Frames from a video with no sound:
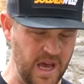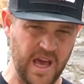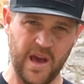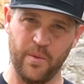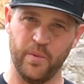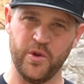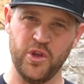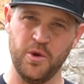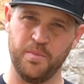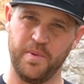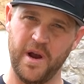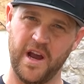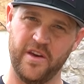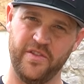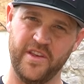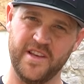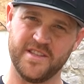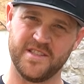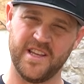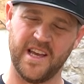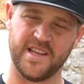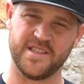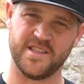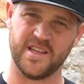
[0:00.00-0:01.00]
and when you pair
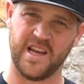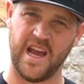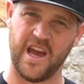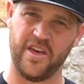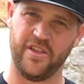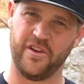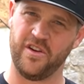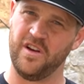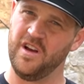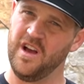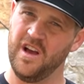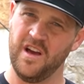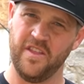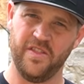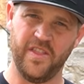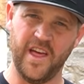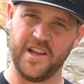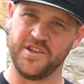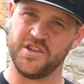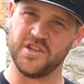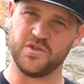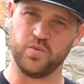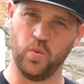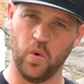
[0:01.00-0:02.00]
these things together,
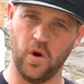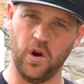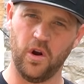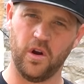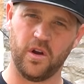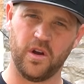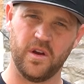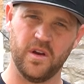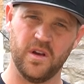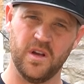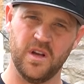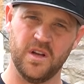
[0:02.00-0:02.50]
they just work.